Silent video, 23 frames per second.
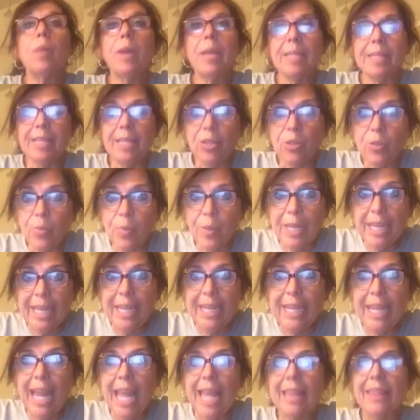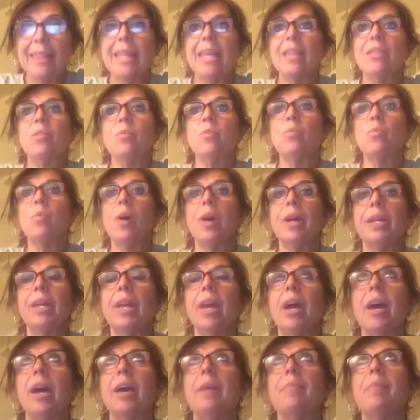is in green, and then the one
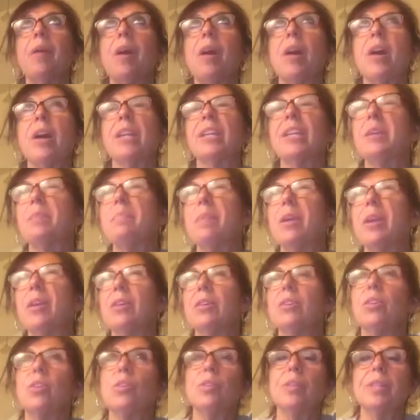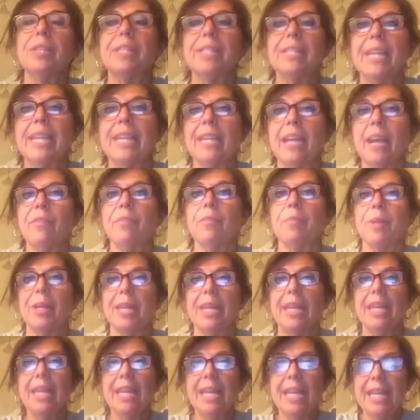on comparing local and state government
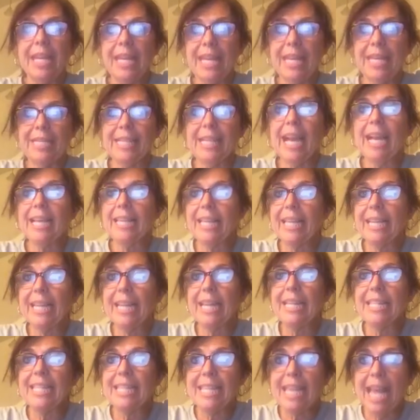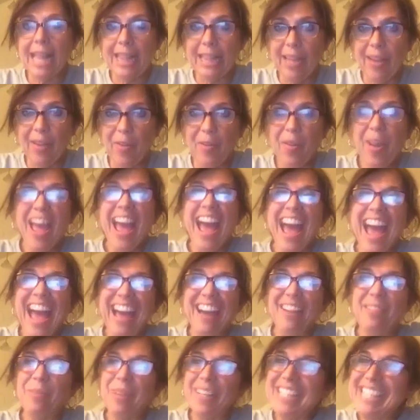is highlighted in yellow.
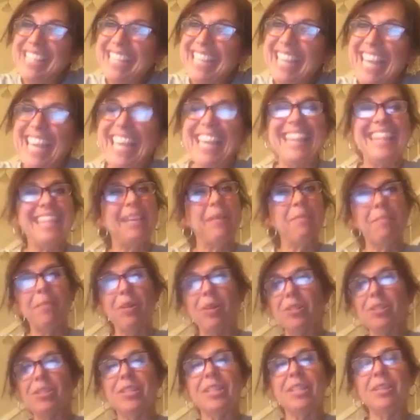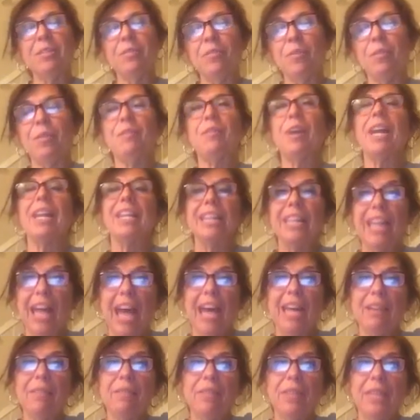Once again, you've got a
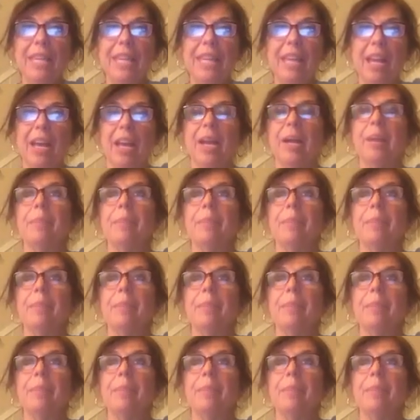lot of the